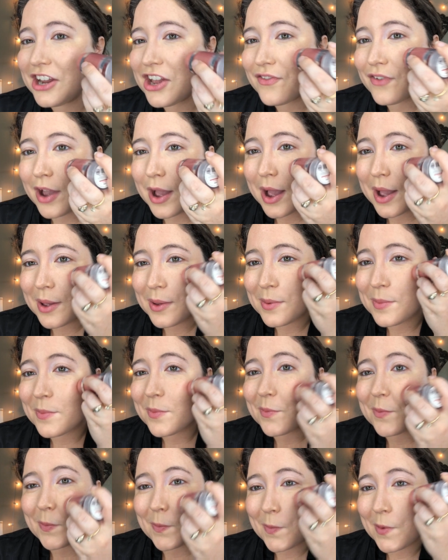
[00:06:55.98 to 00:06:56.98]
I'm not
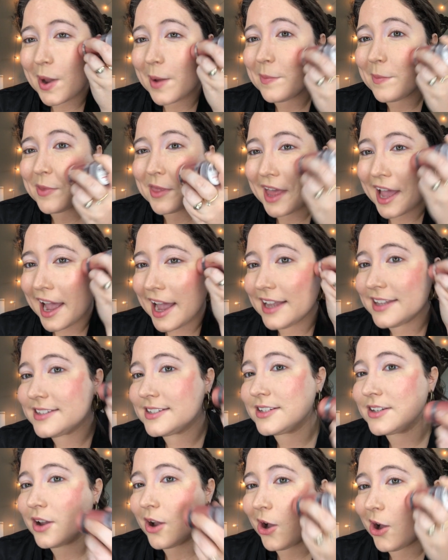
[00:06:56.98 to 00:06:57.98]
kidding, this thing was like
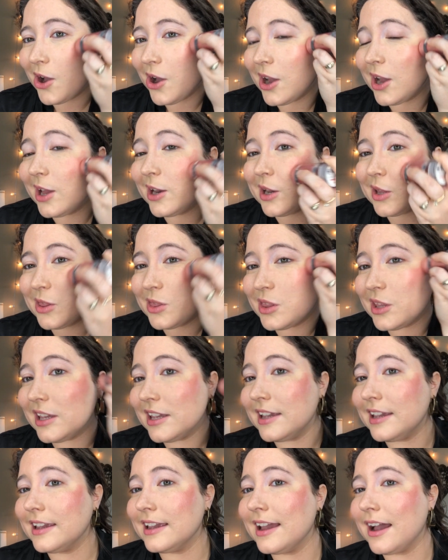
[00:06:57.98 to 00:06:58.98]

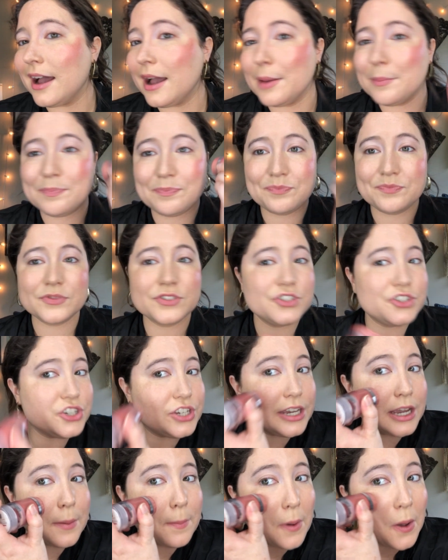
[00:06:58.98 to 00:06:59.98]
$6 and it's one
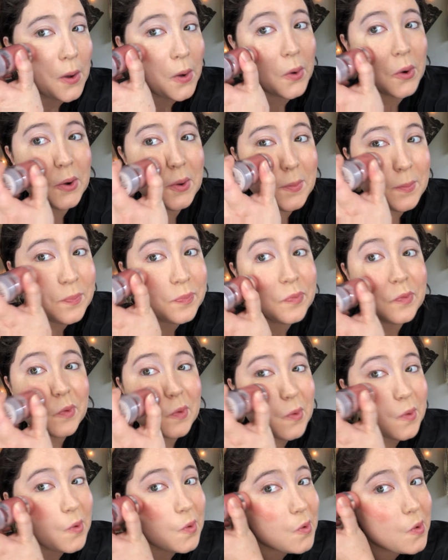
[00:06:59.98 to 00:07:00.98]
of the best cream
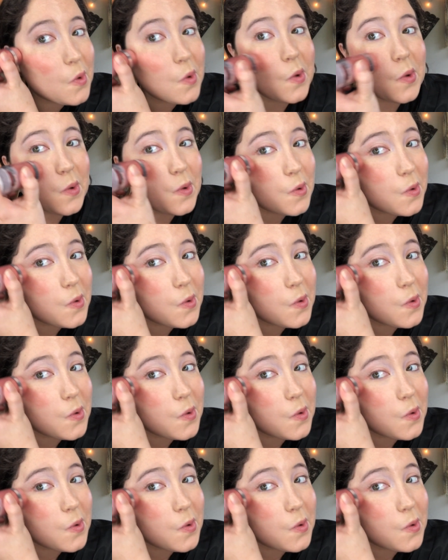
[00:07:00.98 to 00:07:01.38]
blushes I've ever